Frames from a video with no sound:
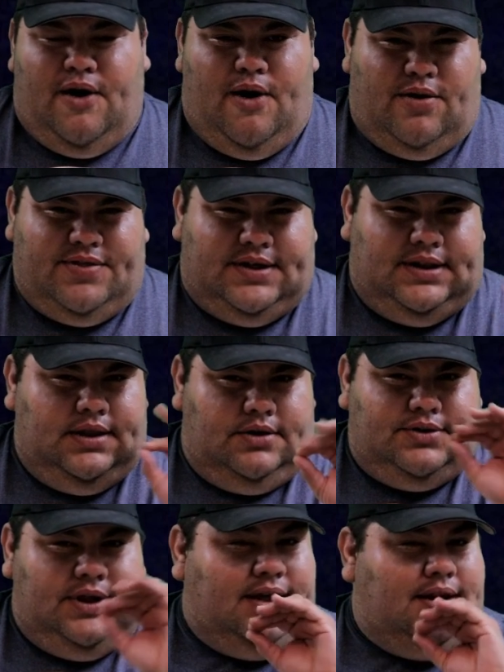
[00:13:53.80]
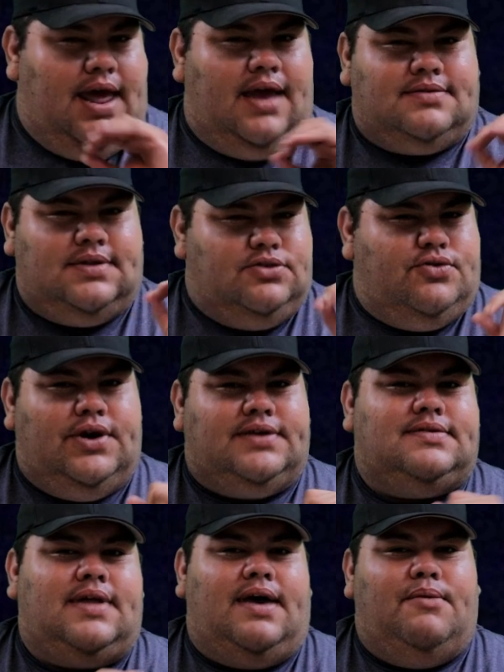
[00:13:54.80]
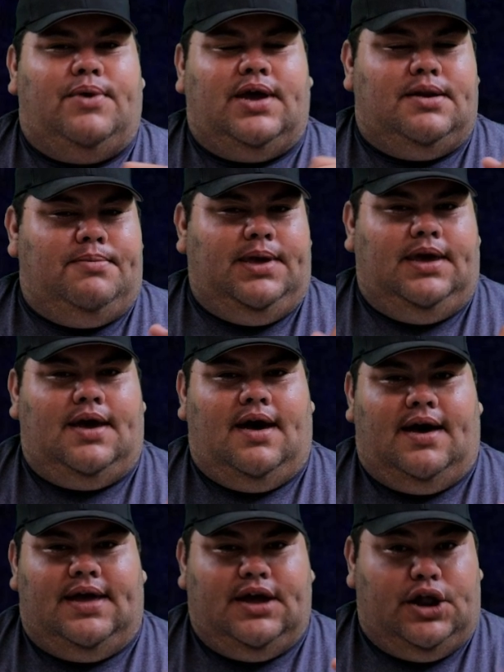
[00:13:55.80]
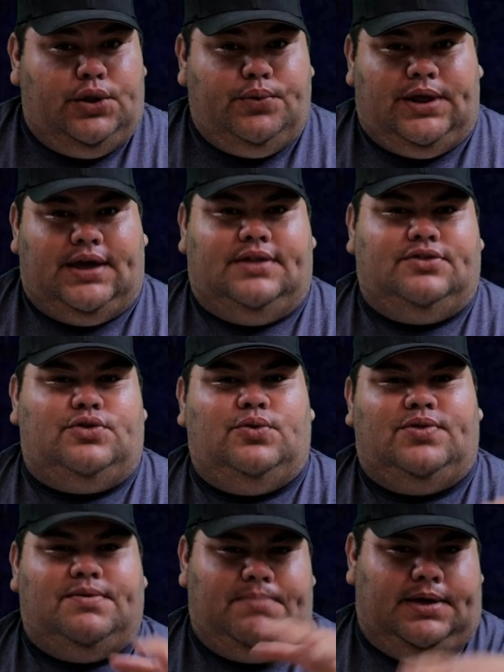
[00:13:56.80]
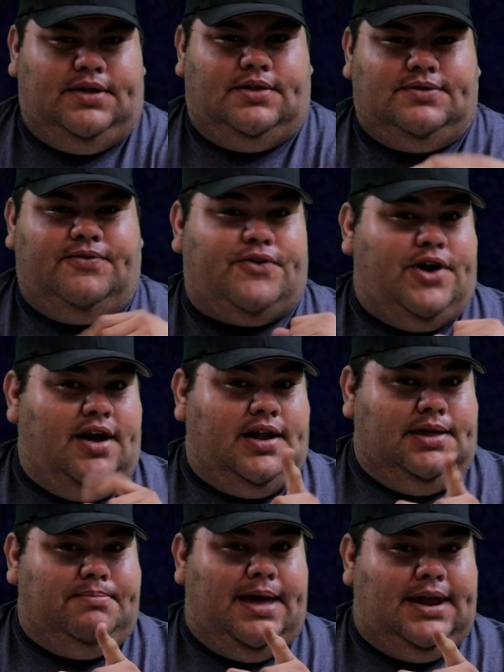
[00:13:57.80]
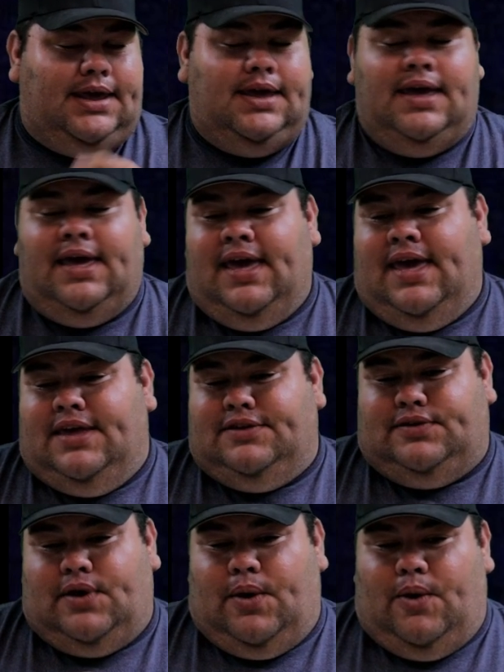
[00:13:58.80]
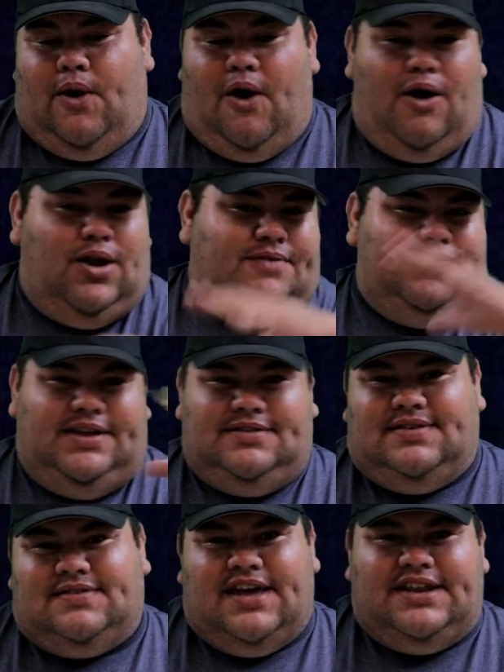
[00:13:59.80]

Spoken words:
all the little knickknacks and tricks that we're going to be including into the build for Ugly Betty. So all of this is